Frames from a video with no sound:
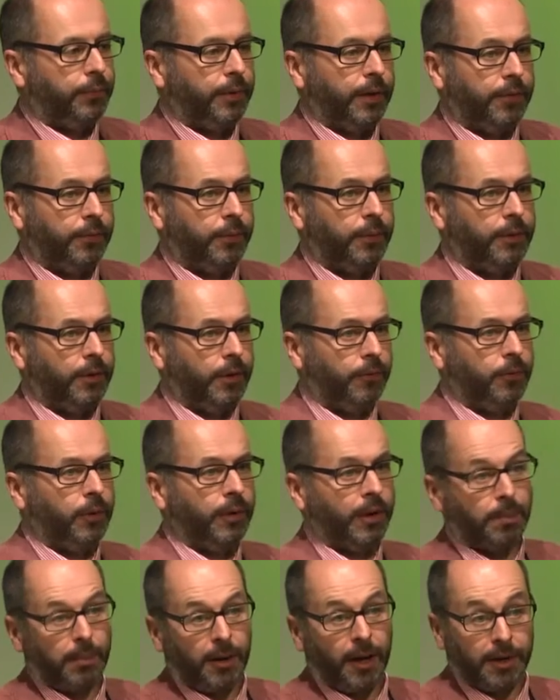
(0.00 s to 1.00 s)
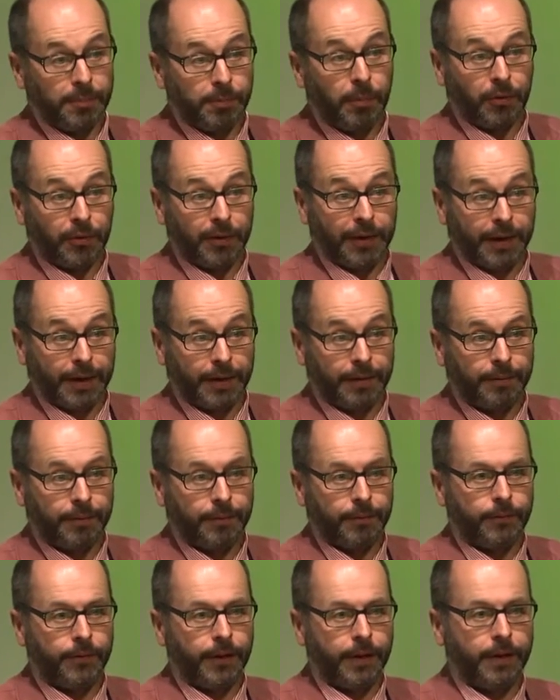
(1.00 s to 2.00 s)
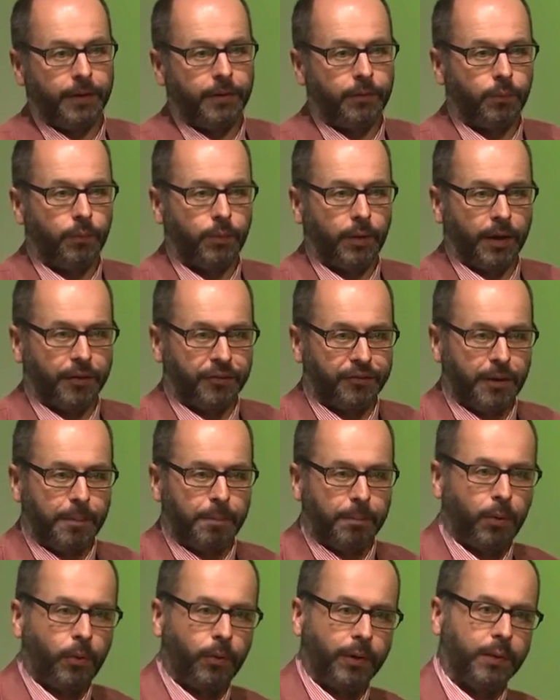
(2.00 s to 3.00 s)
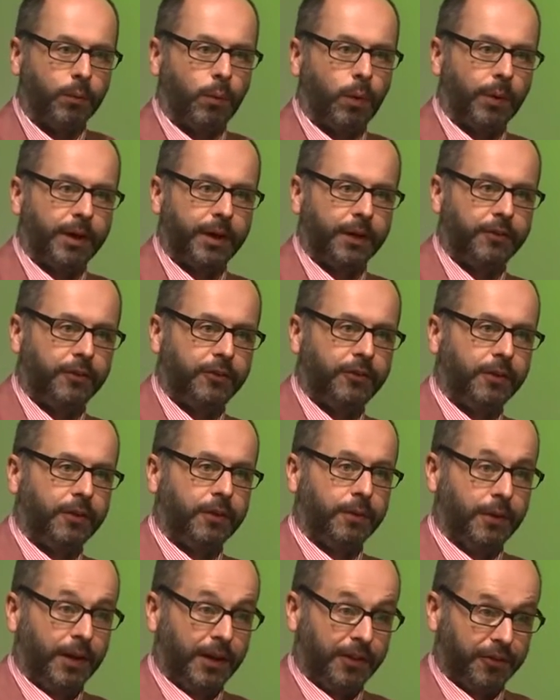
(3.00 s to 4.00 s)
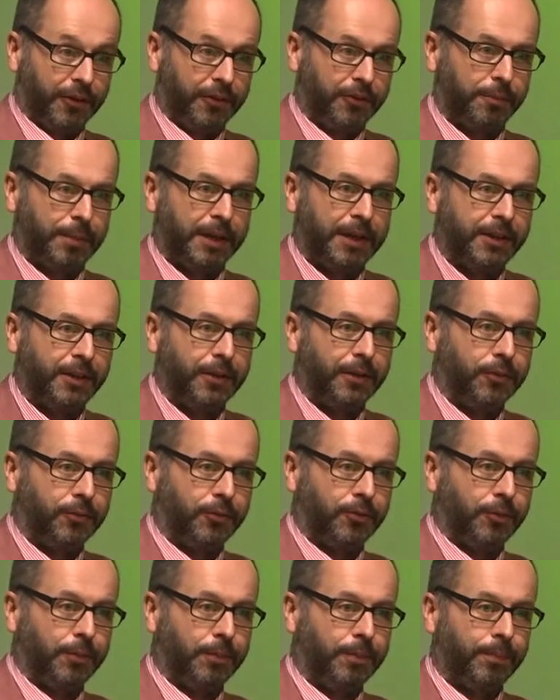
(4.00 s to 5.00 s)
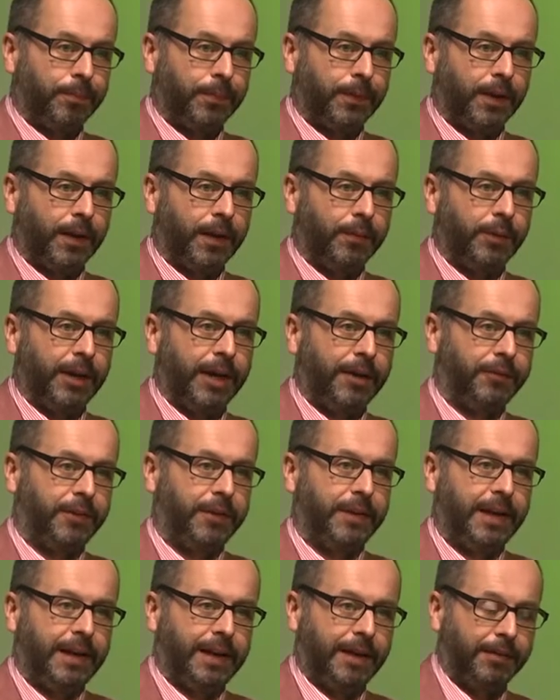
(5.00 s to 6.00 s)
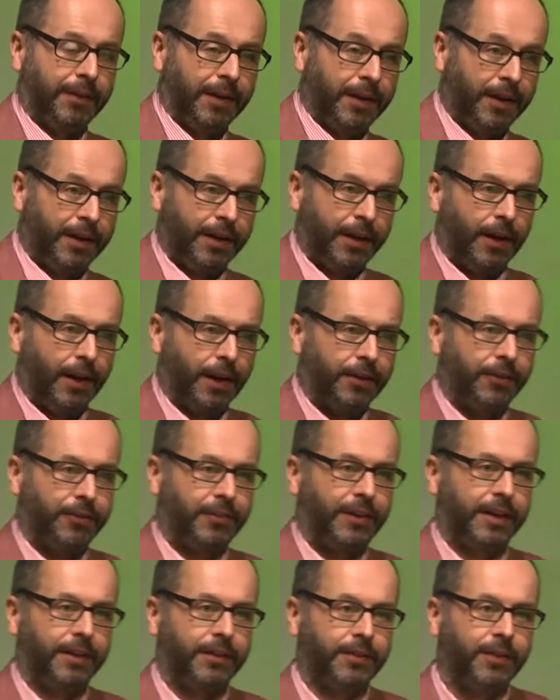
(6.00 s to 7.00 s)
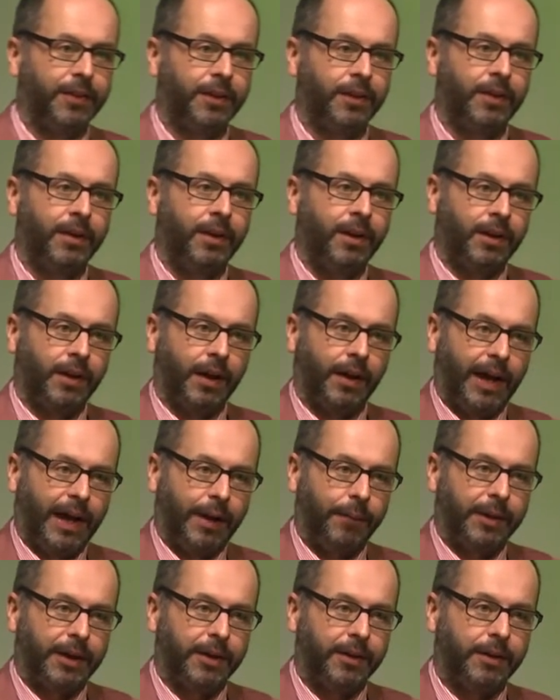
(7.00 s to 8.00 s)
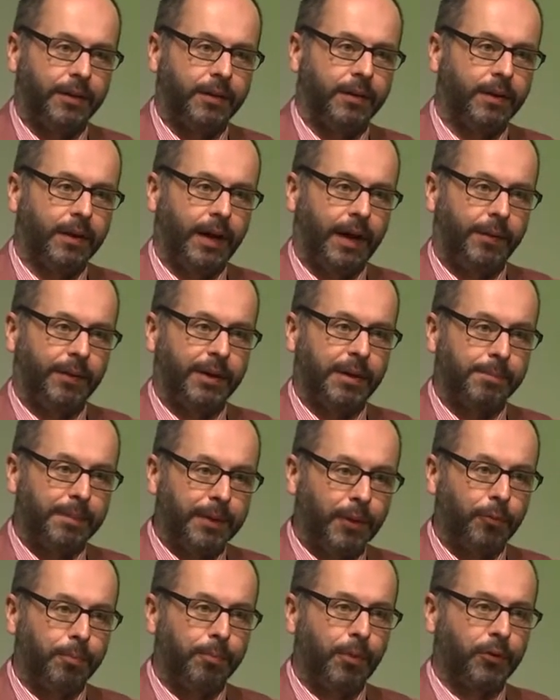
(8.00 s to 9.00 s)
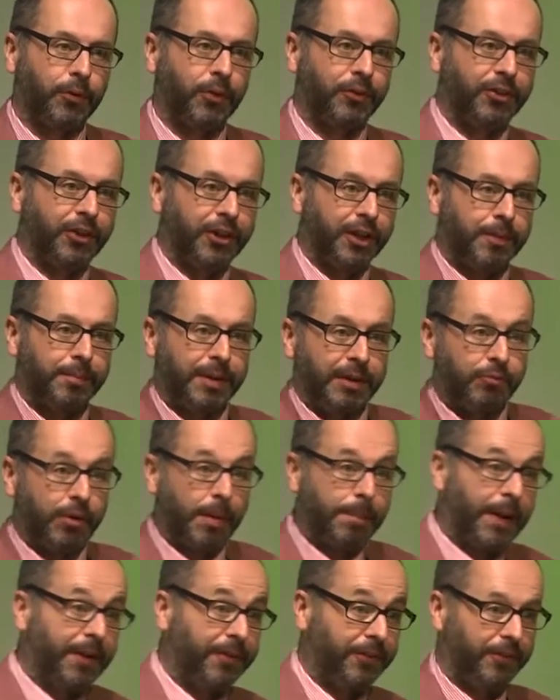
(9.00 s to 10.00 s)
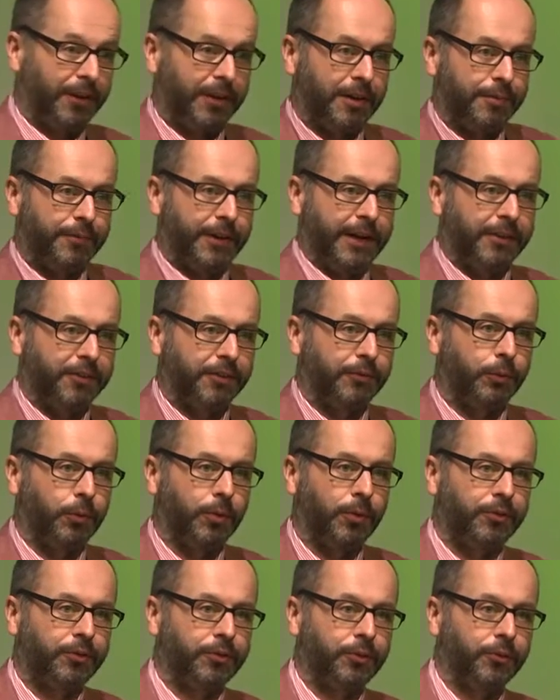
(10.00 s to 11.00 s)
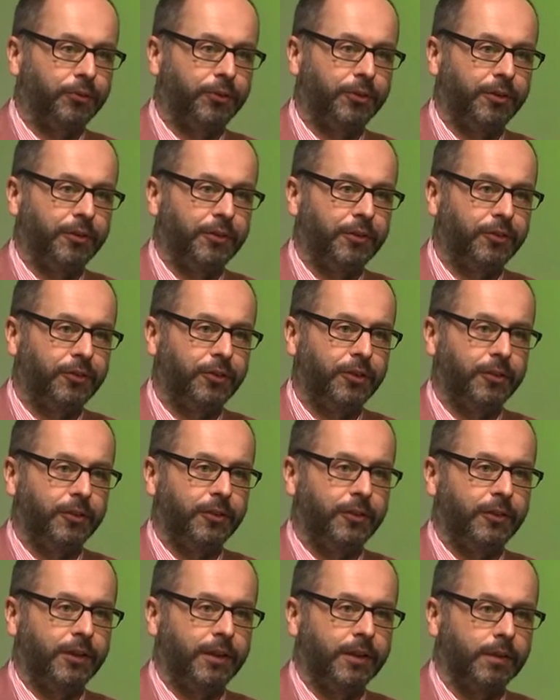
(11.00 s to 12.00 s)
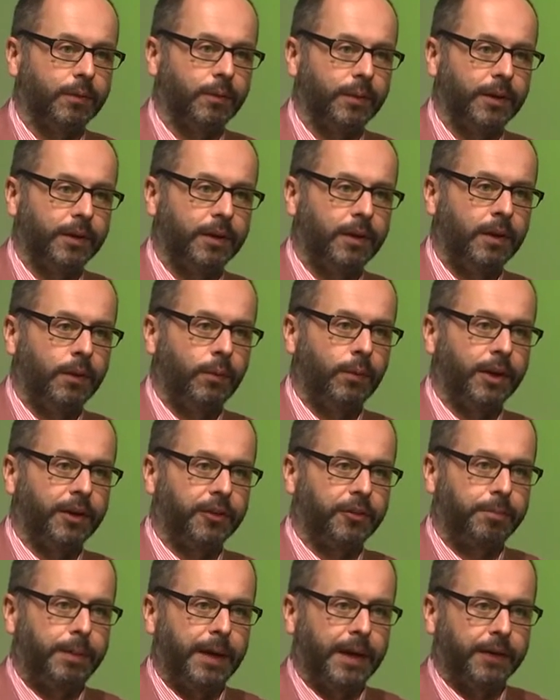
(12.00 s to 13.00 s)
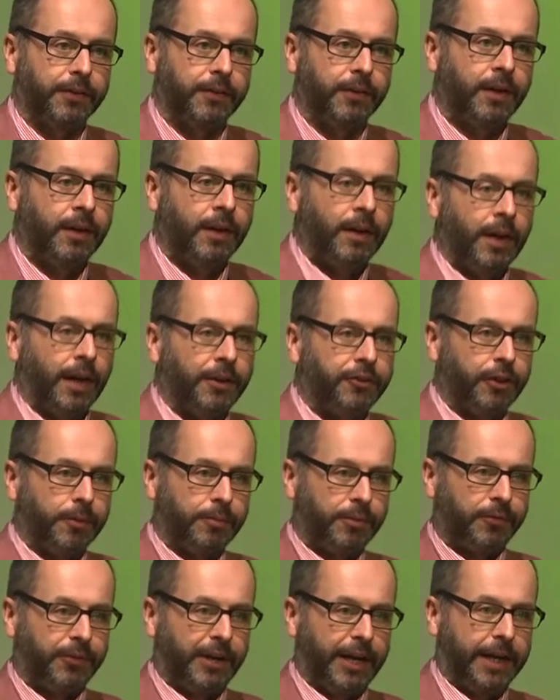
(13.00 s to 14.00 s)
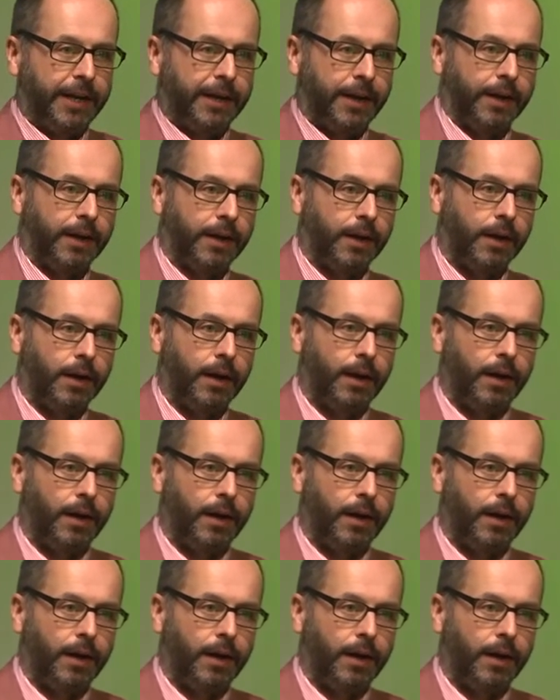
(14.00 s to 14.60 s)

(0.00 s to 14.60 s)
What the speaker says: we're doing applied modelling, then at some point what we're going to do is going to be used, and we have to then have understand how we can build models that are going to be robust in the face of all the sources of uncertainty that we'd expect. In terms of taking